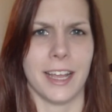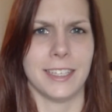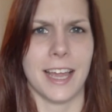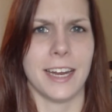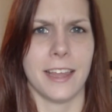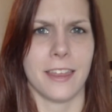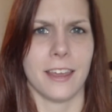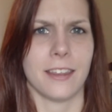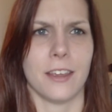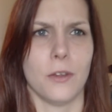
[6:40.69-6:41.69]
is
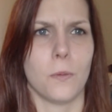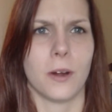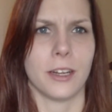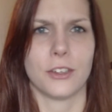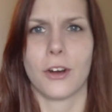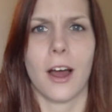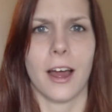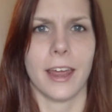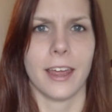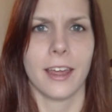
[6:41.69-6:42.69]
anything that you want to
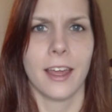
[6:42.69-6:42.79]
try.